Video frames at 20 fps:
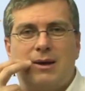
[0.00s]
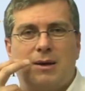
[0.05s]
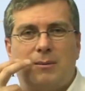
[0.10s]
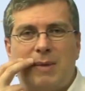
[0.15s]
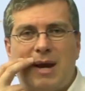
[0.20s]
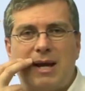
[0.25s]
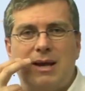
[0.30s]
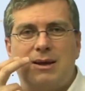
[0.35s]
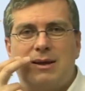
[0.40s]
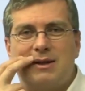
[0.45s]
They're
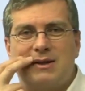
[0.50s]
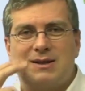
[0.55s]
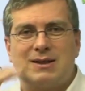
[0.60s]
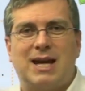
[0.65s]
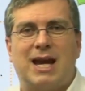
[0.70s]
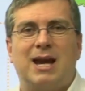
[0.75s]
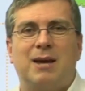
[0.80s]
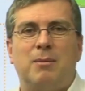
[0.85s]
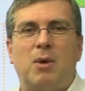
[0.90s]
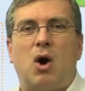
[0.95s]
made of the
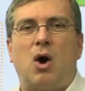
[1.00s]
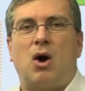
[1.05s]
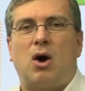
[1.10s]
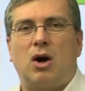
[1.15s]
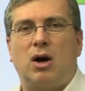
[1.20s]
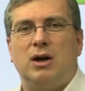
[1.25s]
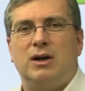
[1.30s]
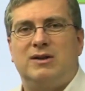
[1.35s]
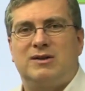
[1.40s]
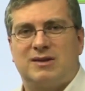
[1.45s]
same
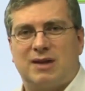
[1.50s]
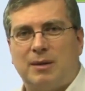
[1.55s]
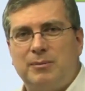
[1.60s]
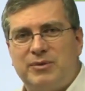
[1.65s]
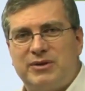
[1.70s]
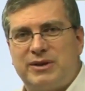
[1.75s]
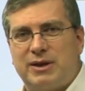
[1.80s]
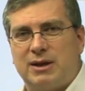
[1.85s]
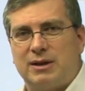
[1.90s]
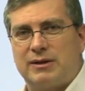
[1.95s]
hard
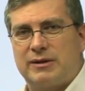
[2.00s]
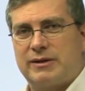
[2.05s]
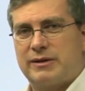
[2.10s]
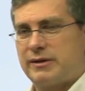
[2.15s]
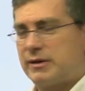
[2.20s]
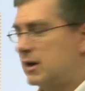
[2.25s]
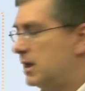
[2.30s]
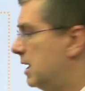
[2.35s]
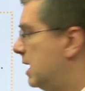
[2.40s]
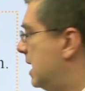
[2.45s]

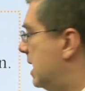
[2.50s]
substance.